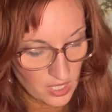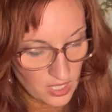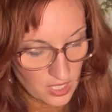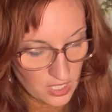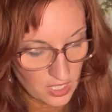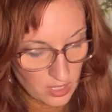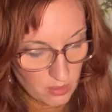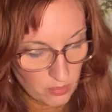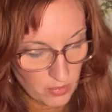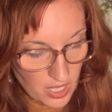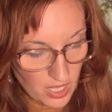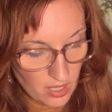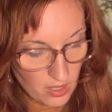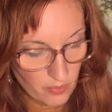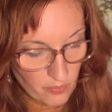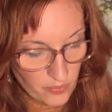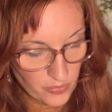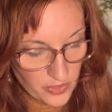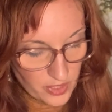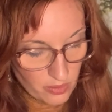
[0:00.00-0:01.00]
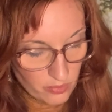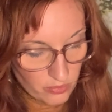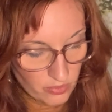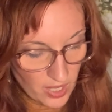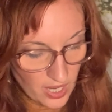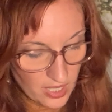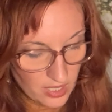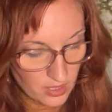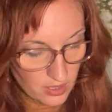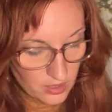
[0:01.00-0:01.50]
He may
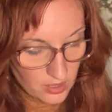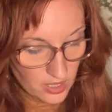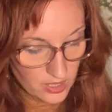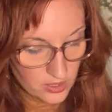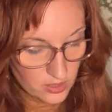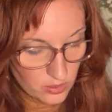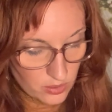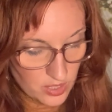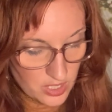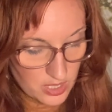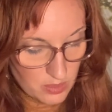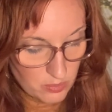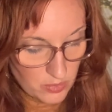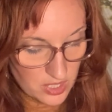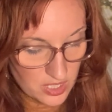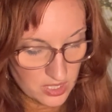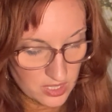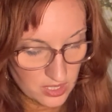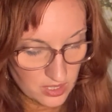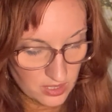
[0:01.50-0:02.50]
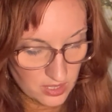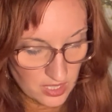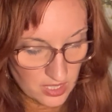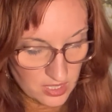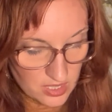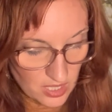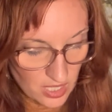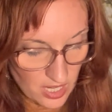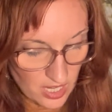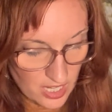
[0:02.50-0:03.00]
rail at Christmas till he
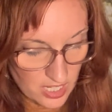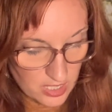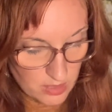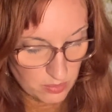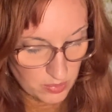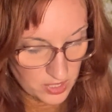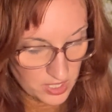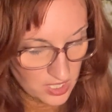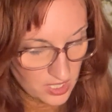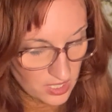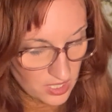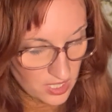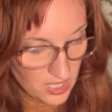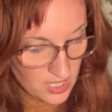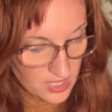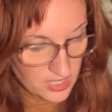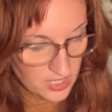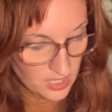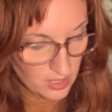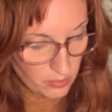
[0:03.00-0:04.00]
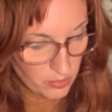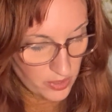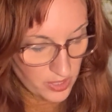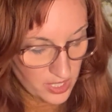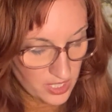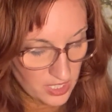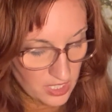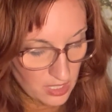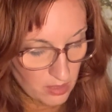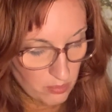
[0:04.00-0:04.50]
dies, but he can't help
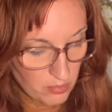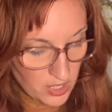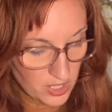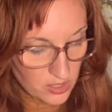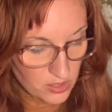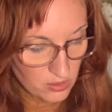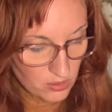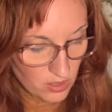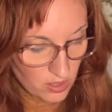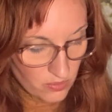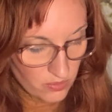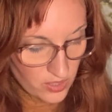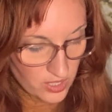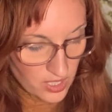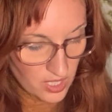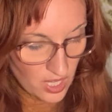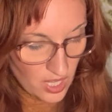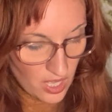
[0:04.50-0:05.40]
thinking better of it.